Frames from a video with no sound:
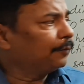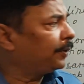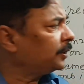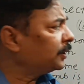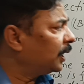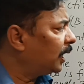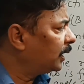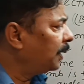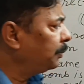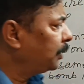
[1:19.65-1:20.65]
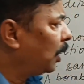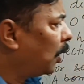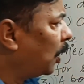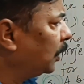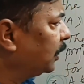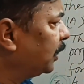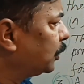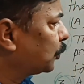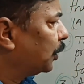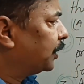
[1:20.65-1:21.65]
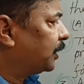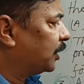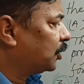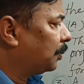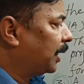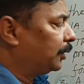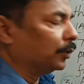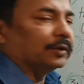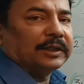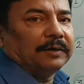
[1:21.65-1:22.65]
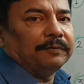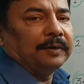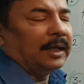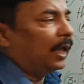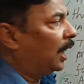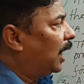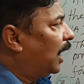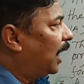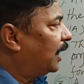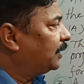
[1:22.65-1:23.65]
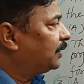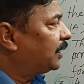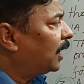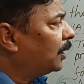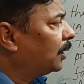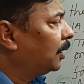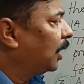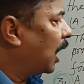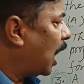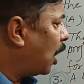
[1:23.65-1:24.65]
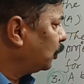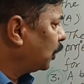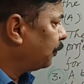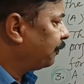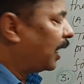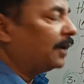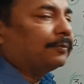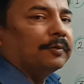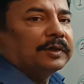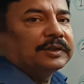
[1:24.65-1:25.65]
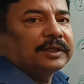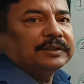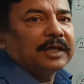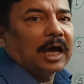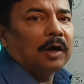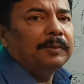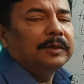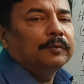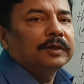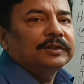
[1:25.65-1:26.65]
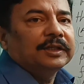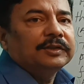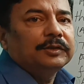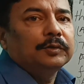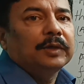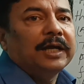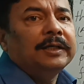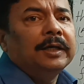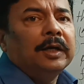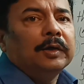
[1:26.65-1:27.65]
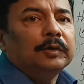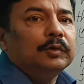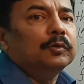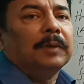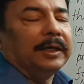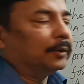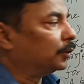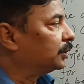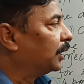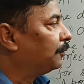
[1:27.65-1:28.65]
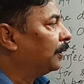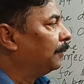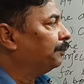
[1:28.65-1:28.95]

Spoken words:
first attempt all these questions by yourself and check out of 5 questions how many questions you can do by yourself.